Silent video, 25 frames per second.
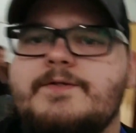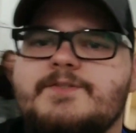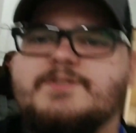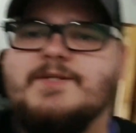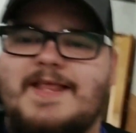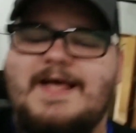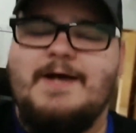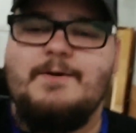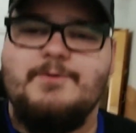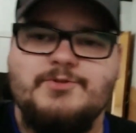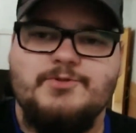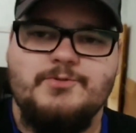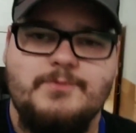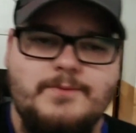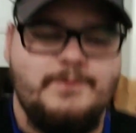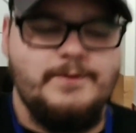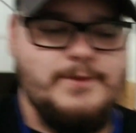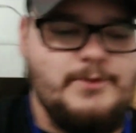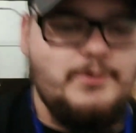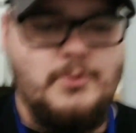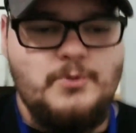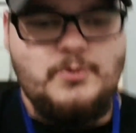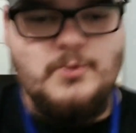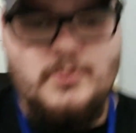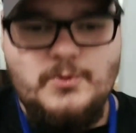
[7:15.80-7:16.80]
So that was
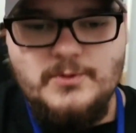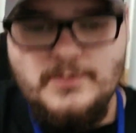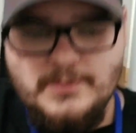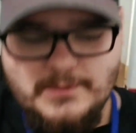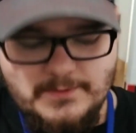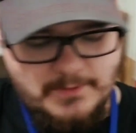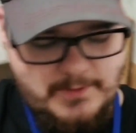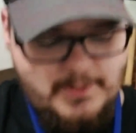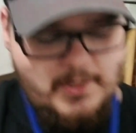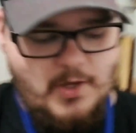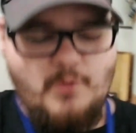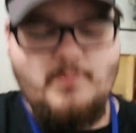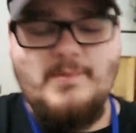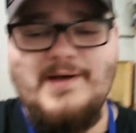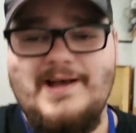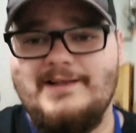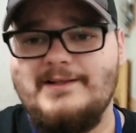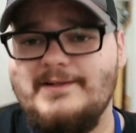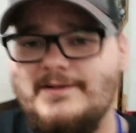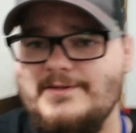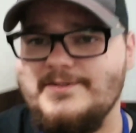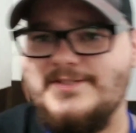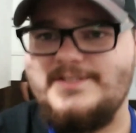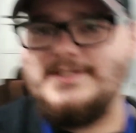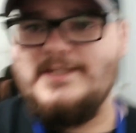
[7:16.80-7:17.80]
really cool going
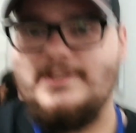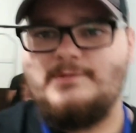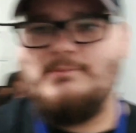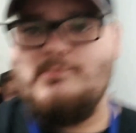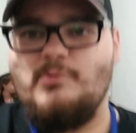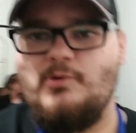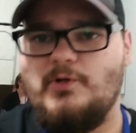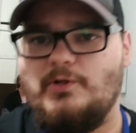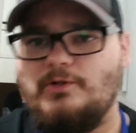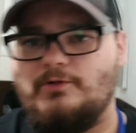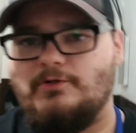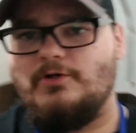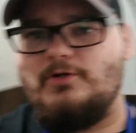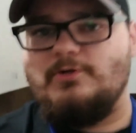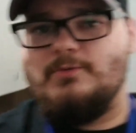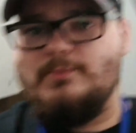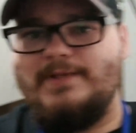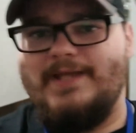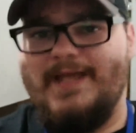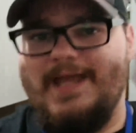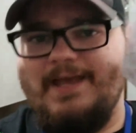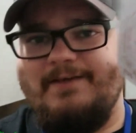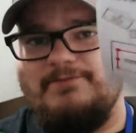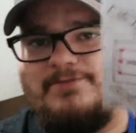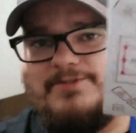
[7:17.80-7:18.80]
back here seeing the boiler room.
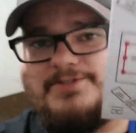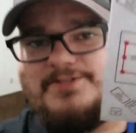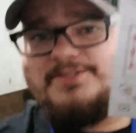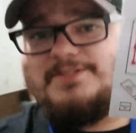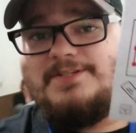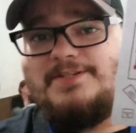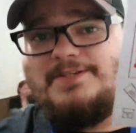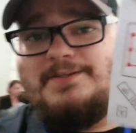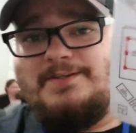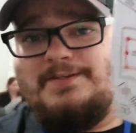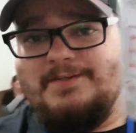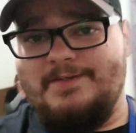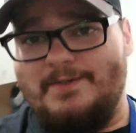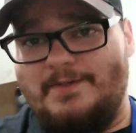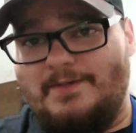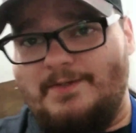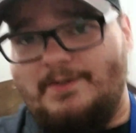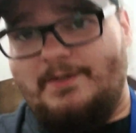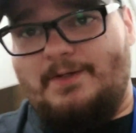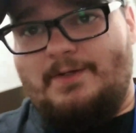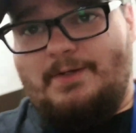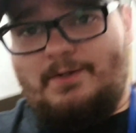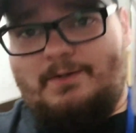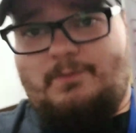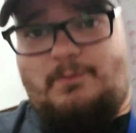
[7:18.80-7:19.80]
They gave us
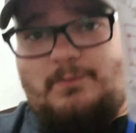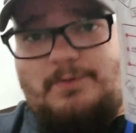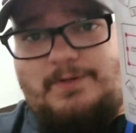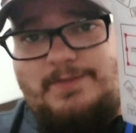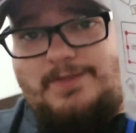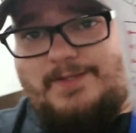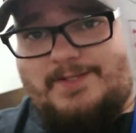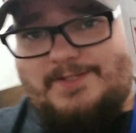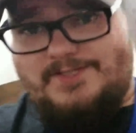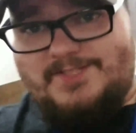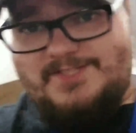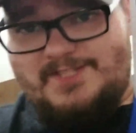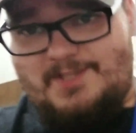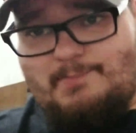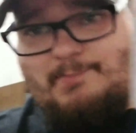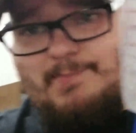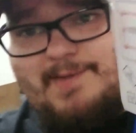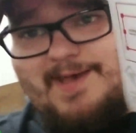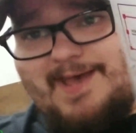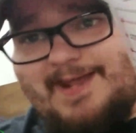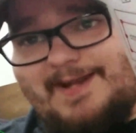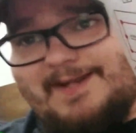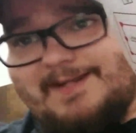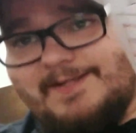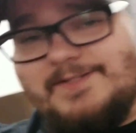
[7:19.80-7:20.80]
one of the
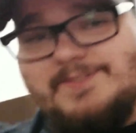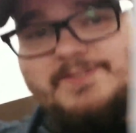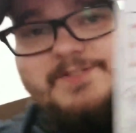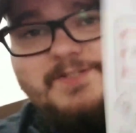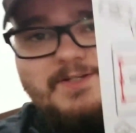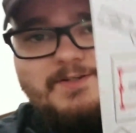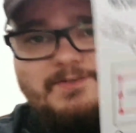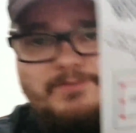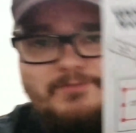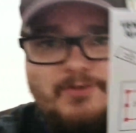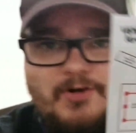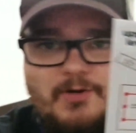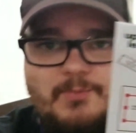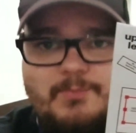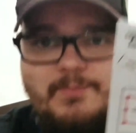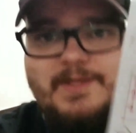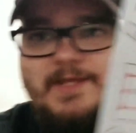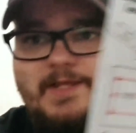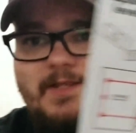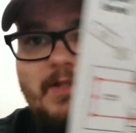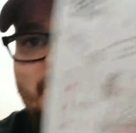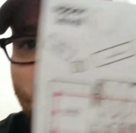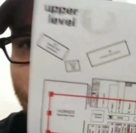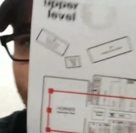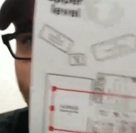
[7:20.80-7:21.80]
schematics from
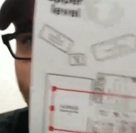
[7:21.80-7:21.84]
in the